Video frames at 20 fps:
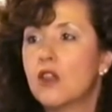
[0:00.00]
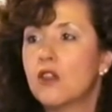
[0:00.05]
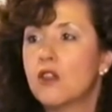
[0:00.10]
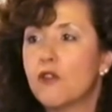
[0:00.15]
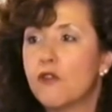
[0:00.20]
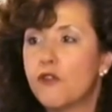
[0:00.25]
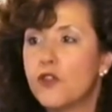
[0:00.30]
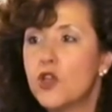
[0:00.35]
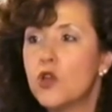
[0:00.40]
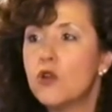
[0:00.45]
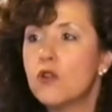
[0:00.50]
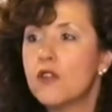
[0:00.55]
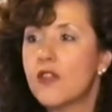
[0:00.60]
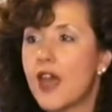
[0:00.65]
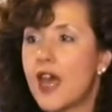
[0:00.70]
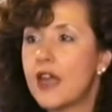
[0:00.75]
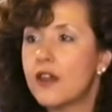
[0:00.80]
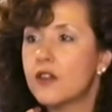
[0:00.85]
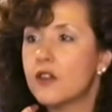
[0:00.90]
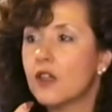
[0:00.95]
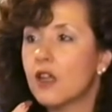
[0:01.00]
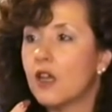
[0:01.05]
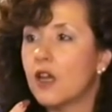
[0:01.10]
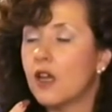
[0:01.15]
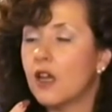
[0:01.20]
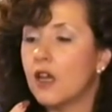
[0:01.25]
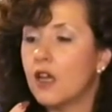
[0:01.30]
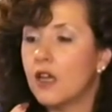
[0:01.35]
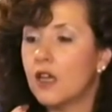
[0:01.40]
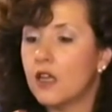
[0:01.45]
the view that,
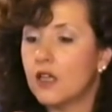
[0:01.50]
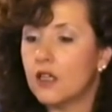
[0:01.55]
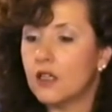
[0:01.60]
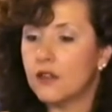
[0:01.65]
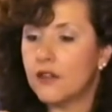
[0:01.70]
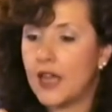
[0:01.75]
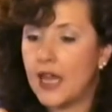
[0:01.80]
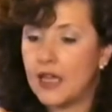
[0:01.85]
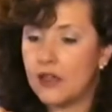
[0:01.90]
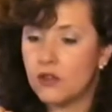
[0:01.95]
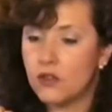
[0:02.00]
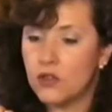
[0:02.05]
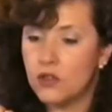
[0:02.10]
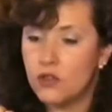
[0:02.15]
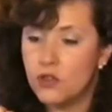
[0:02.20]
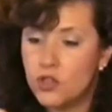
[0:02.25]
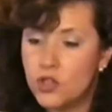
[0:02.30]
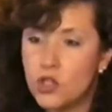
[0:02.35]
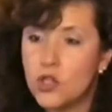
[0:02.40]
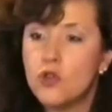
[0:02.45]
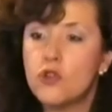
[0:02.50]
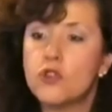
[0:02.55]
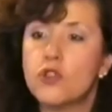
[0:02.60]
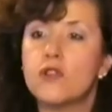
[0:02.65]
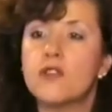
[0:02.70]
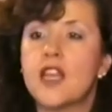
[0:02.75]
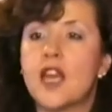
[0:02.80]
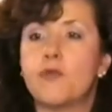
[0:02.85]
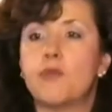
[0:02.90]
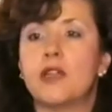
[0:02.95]
uh, that due
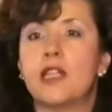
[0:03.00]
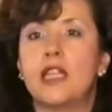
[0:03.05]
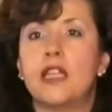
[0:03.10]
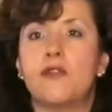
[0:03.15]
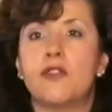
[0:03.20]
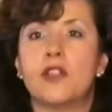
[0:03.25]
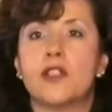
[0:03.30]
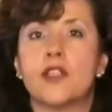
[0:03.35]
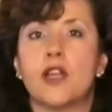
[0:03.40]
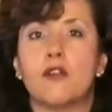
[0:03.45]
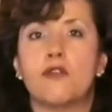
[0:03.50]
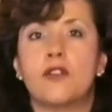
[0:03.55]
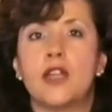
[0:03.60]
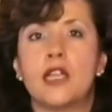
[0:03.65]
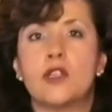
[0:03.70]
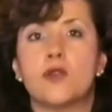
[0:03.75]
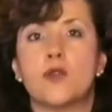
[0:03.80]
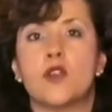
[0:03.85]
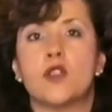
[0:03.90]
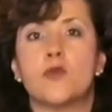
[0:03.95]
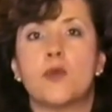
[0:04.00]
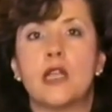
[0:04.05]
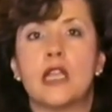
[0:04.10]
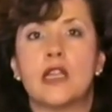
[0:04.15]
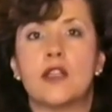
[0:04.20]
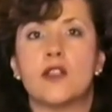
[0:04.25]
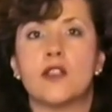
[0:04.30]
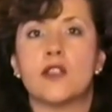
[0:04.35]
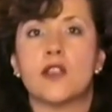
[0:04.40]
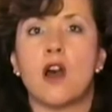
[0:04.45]
to that belief in self nature as
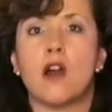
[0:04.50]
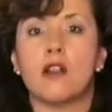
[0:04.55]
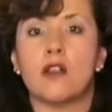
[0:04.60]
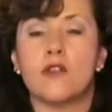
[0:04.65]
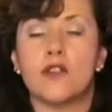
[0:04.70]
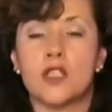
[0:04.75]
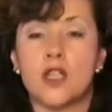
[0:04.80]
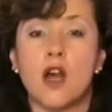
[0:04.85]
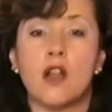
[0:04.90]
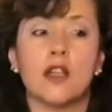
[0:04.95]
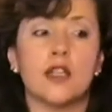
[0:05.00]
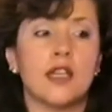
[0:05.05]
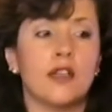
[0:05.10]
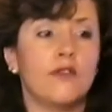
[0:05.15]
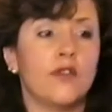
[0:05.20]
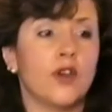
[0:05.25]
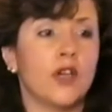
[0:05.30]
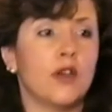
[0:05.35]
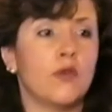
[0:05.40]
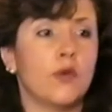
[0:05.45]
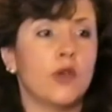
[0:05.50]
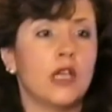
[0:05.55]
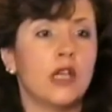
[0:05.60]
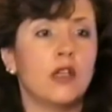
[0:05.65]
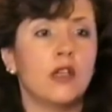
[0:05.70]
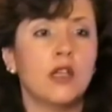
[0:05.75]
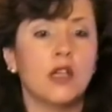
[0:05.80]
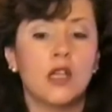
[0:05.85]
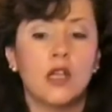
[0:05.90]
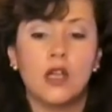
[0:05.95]
being sol solid and very
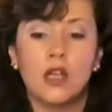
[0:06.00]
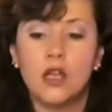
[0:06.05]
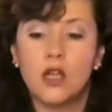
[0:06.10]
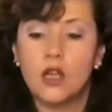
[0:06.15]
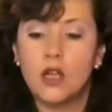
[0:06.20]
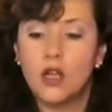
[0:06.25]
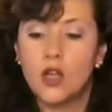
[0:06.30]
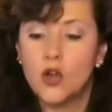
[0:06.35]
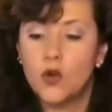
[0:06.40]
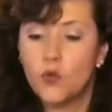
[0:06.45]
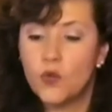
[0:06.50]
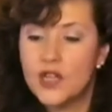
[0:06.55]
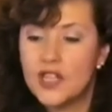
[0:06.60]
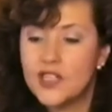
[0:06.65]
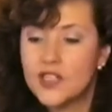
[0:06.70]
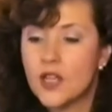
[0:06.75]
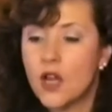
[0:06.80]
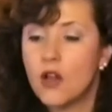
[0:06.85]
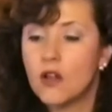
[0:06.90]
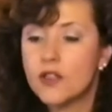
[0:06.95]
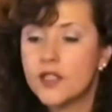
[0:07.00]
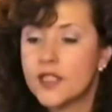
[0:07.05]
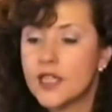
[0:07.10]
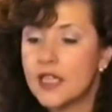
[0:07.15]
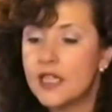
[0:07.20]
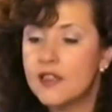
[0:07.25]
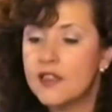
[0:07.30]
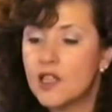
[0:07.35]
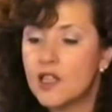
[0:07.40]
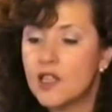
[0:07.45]
real, results
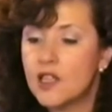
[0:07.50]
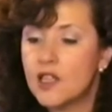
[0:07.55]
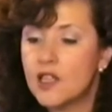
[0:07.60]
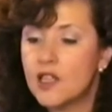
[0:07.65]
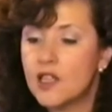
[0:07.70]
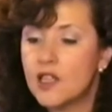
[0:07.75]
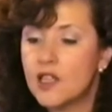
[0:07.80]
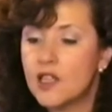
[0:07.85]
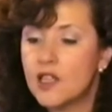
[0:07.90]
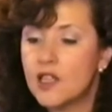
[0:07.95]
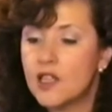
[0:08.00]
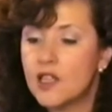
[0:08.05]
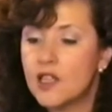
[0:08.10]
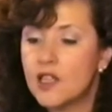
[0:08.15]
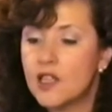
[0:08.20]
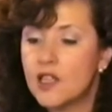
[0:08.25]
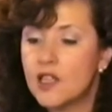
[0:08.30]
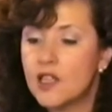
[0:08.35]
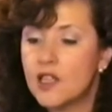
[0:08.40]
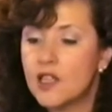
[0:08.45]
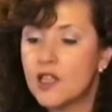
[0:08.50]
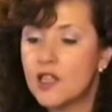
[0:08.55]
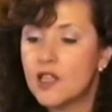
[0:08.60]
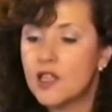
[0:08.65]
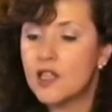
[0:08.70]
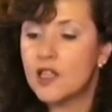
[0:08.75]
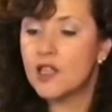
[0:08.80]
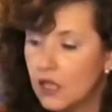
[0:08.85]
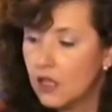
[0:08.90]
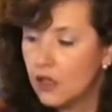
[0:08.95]
in the belief in
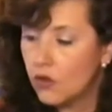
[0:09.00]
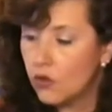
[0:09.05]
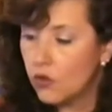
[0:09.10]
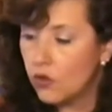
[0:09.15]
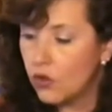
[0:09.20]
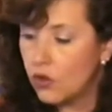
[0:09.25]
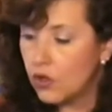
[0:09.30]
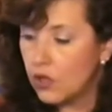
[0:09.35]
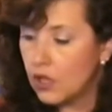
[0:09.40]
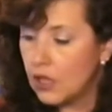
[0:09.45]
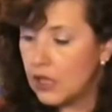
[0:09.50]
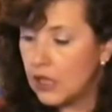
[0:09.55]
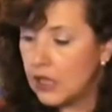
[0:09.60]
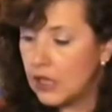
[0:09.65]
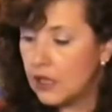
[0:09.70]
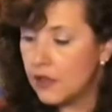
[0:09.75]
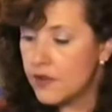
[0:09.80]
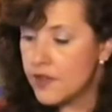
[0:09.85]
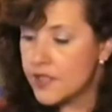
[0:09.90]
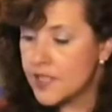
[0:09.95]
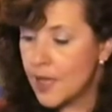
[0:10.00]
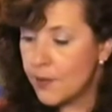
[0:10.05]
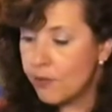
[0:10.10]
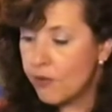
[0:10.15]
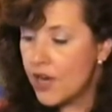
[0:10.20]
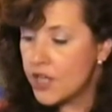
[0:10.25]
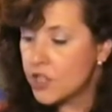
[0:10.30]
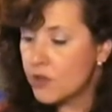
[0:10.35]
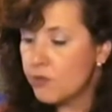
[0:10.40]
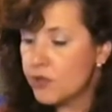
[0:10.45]
uh, the
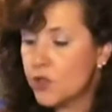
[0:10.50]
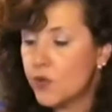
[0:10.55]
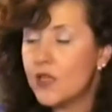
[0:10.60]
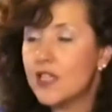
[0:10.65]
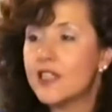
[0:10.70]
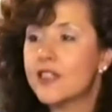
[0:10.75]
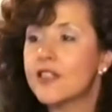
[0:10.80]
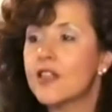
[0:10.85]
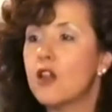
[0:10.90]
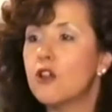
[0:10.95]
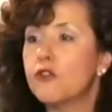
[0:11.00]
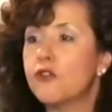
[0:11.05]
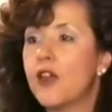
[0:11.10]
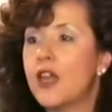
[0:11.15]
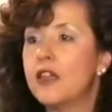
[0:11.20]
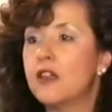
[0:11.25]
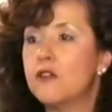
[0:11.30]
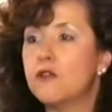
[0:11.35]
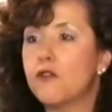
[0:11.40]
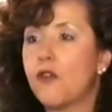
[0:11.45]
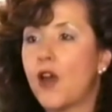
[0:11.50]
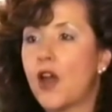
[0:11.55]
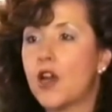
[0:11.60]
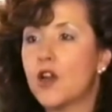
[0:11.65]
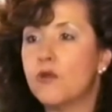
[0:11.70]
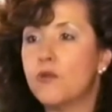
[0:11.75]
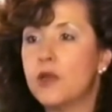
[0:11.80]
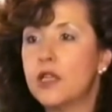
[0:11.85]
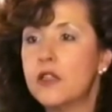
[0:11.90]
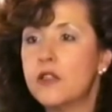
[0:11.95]
separation between self and
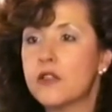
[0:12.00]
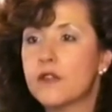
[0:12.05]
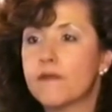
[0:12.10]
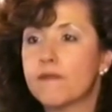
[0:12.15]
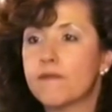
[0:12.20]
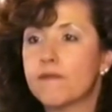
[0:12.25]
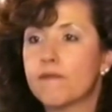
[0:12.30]
environment.